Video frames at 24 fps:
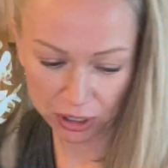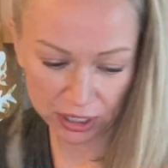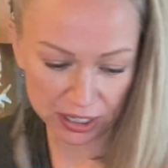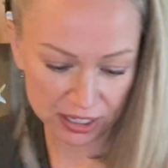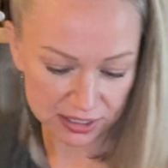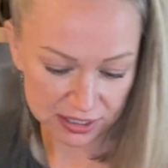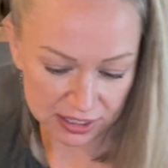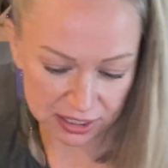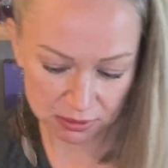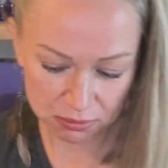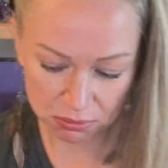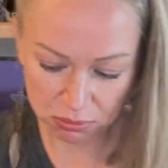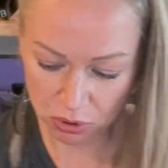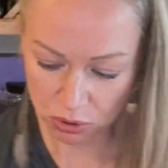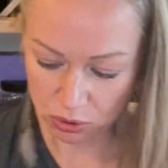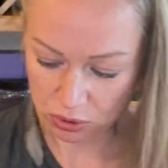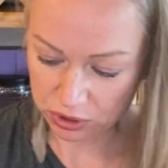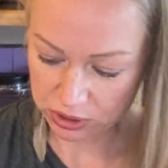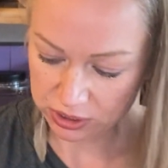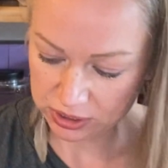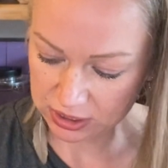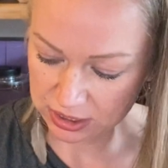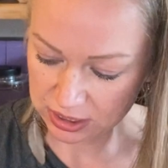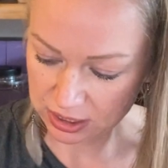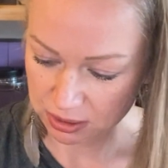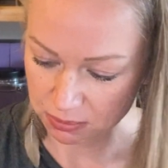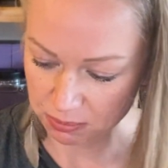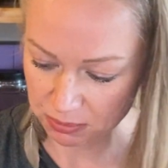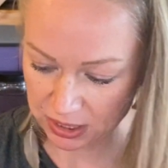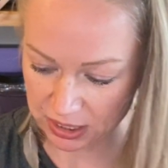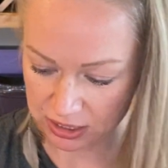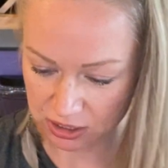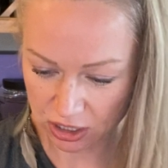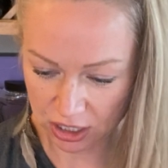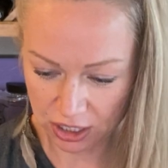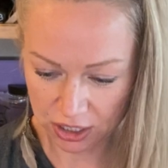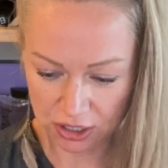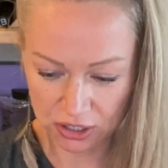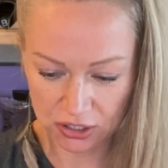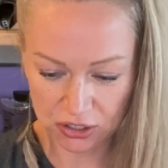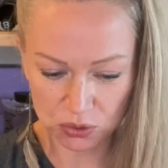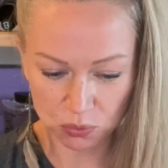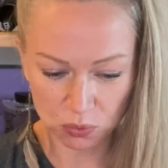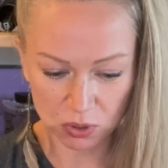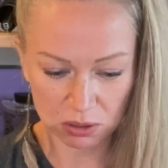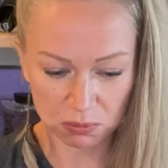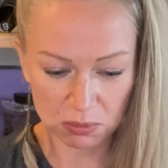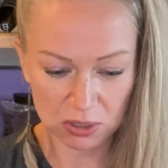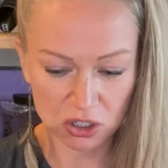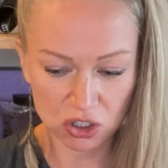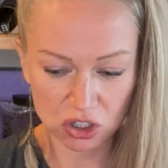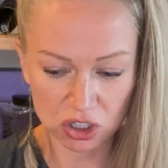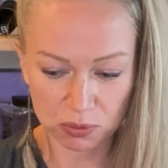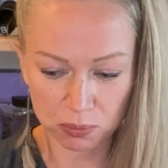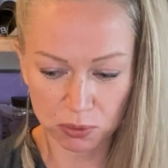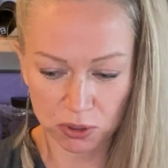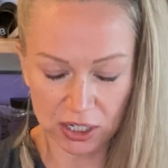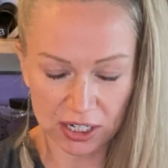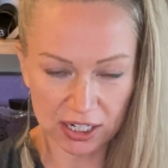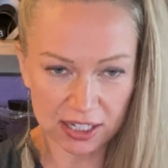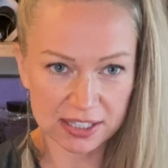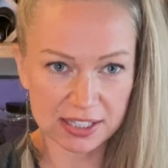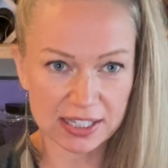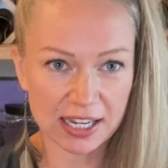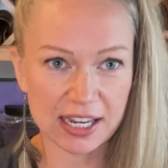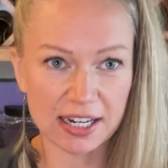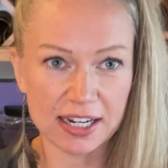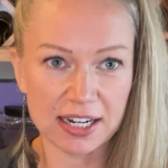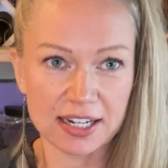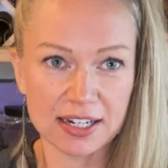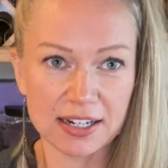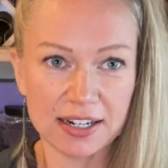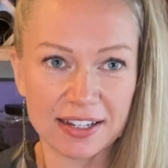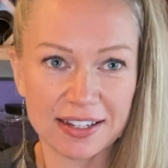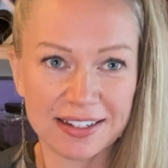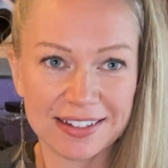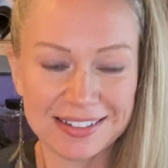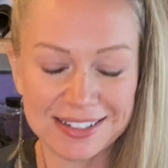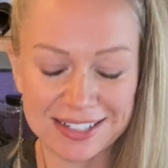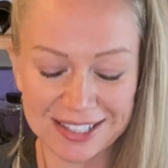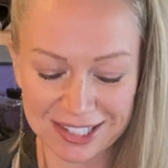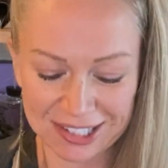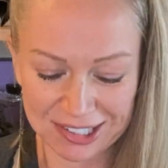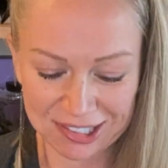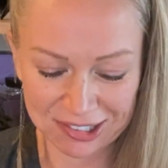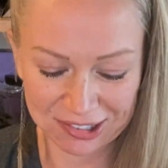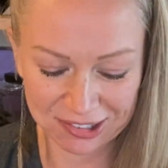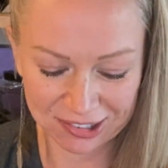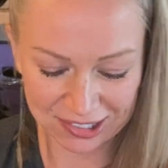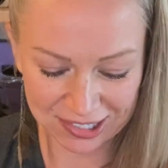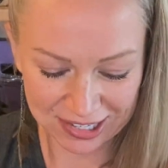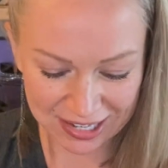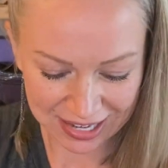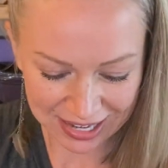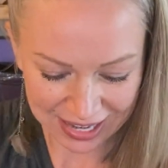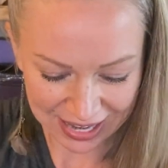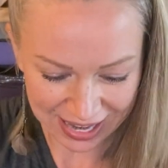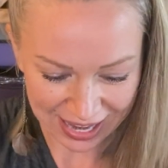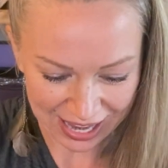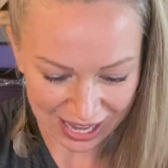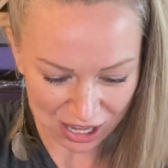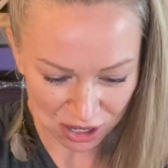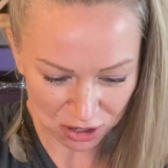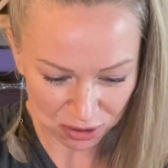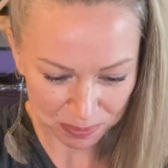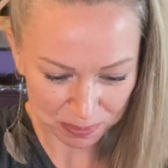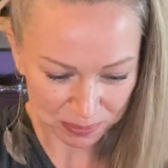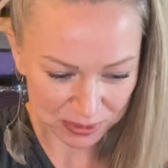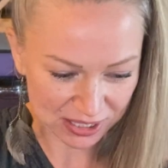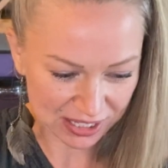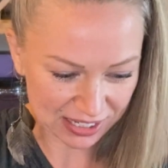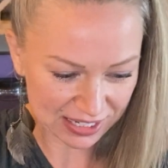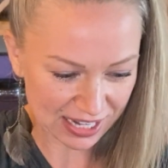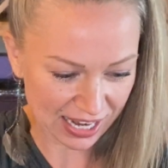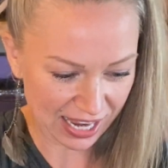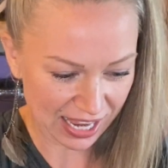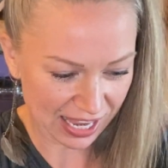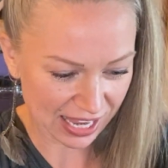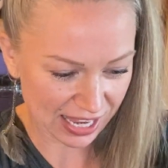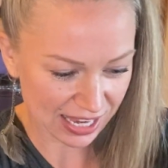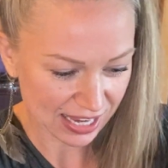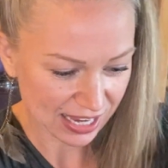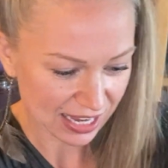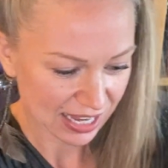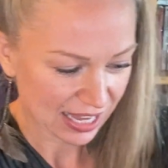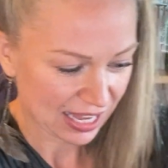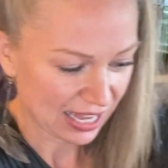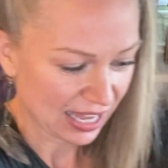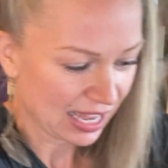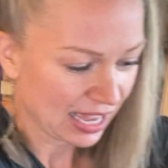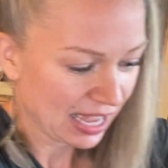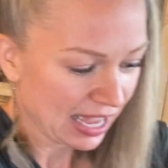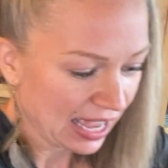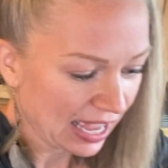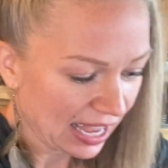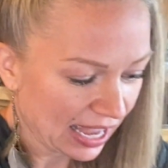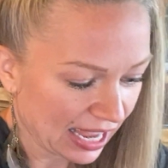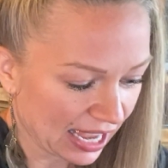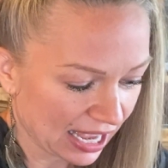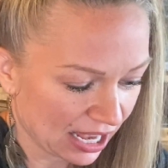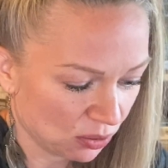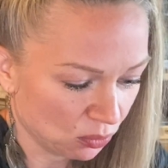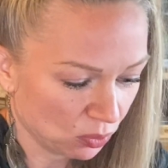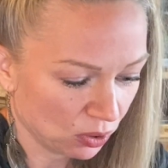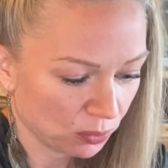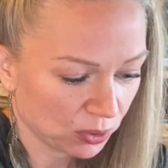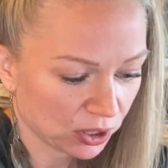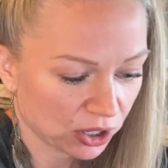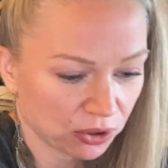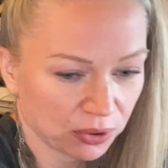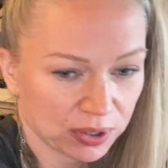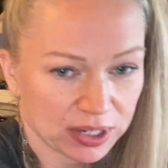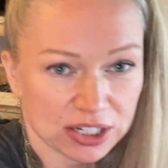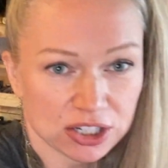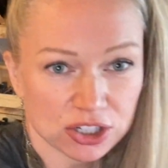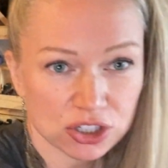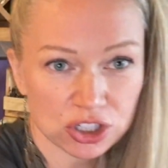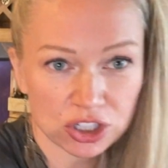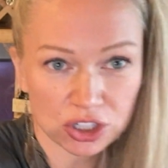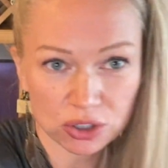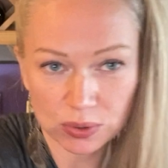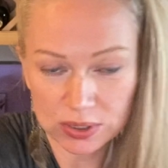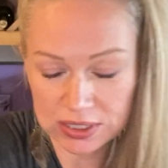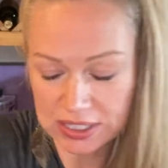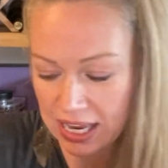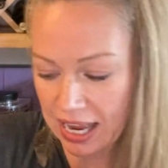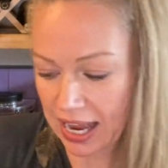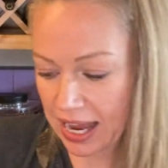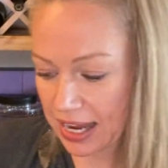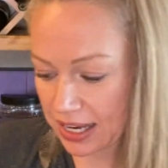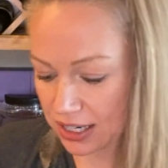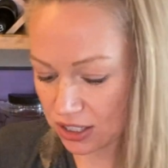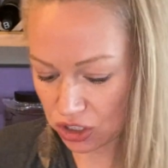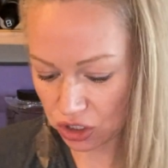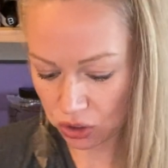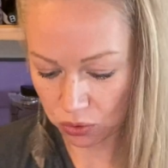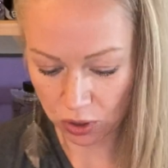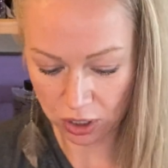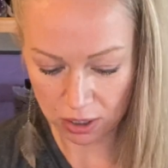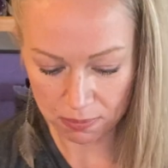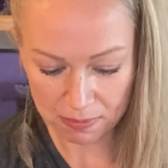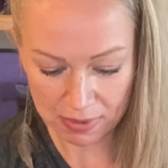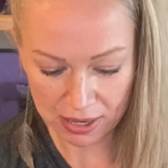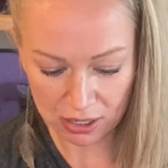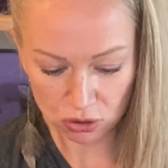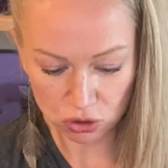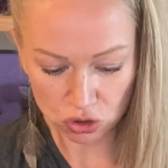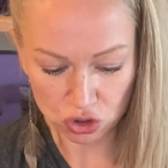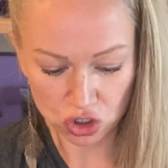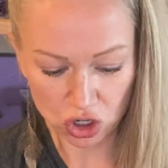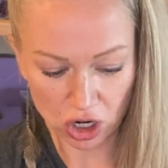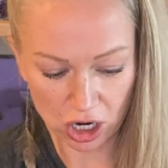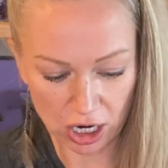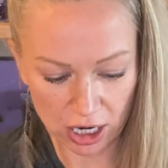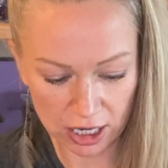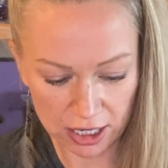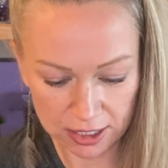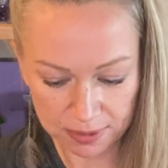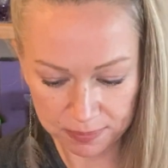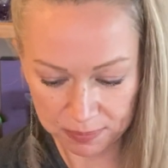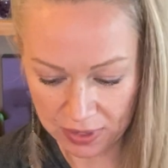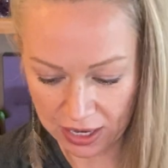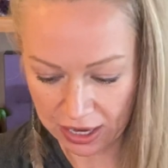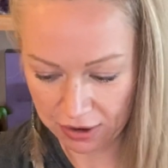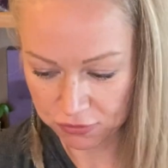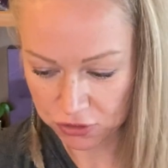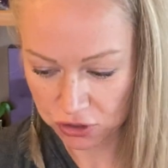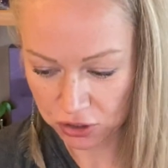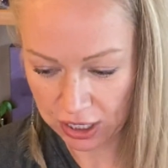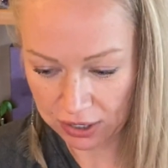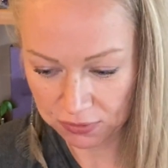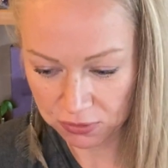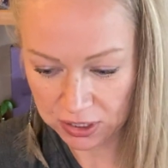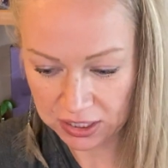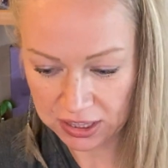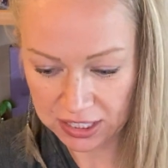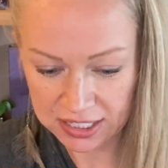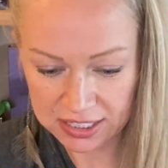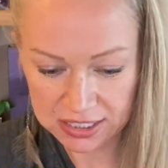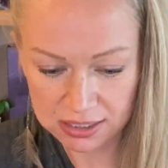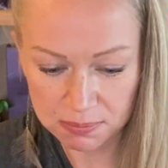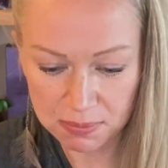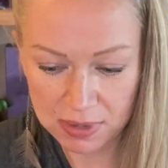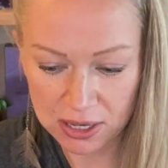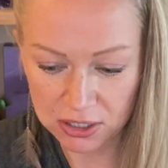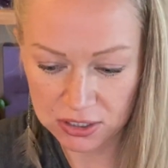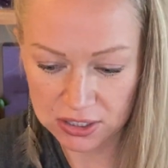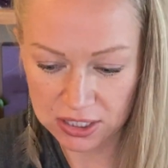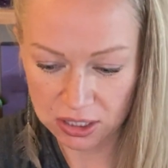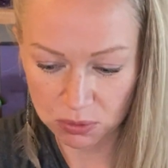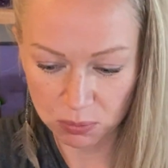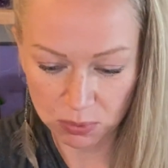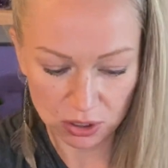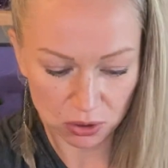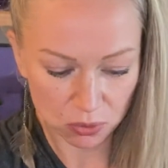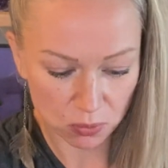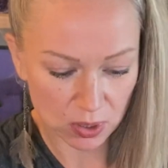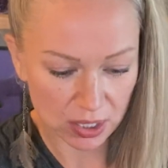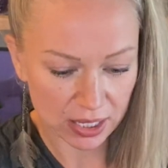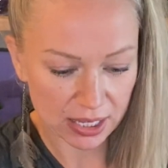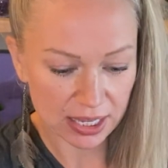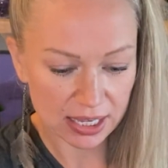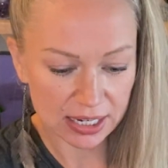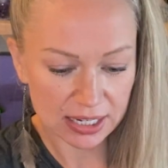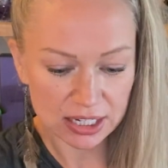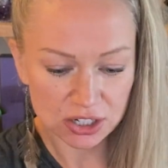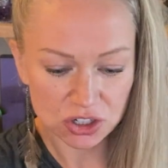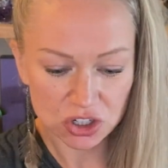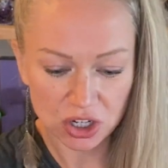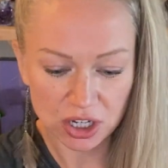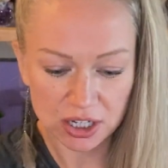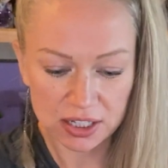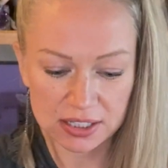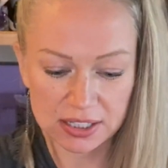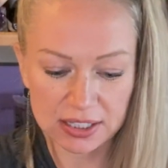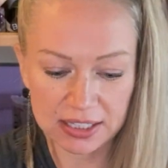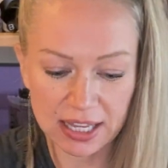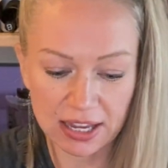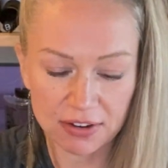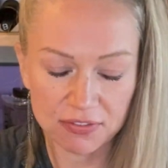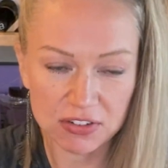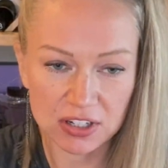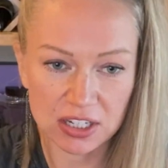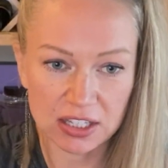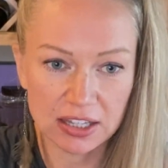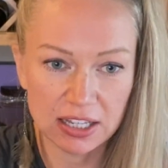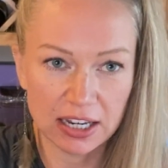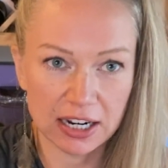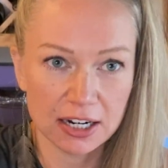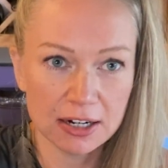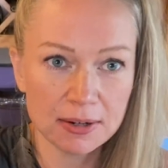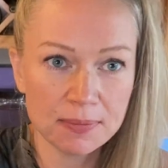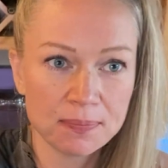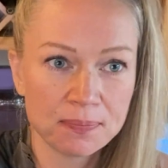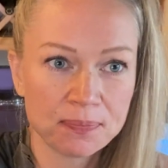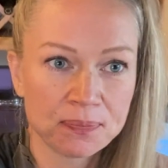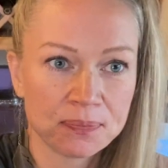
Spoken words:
it in some molds. My daughter is with me. She's pretty excited to help today. And what we're going to do is add to our melt jar after everything's melted. We don't want any chunks left in there.